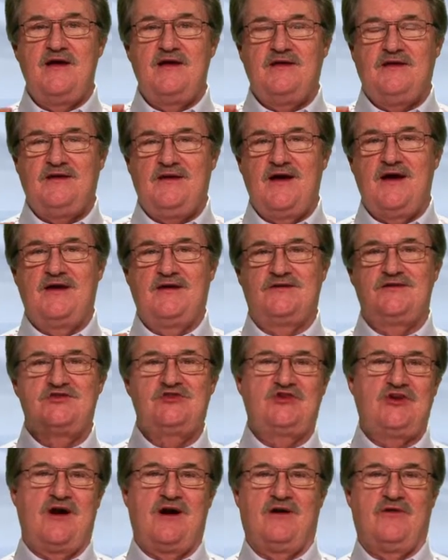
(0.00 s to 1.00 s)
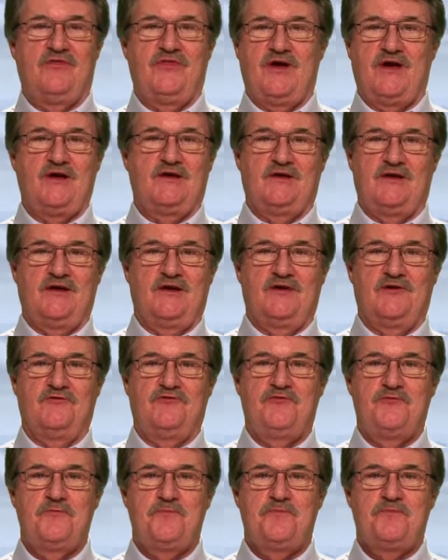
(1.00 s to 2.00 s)
yet shall they
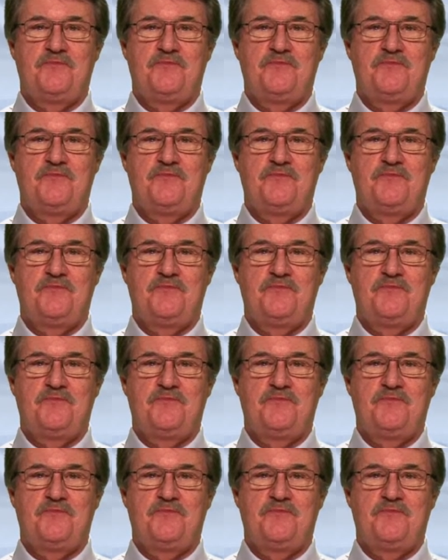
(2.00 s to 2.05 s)
live.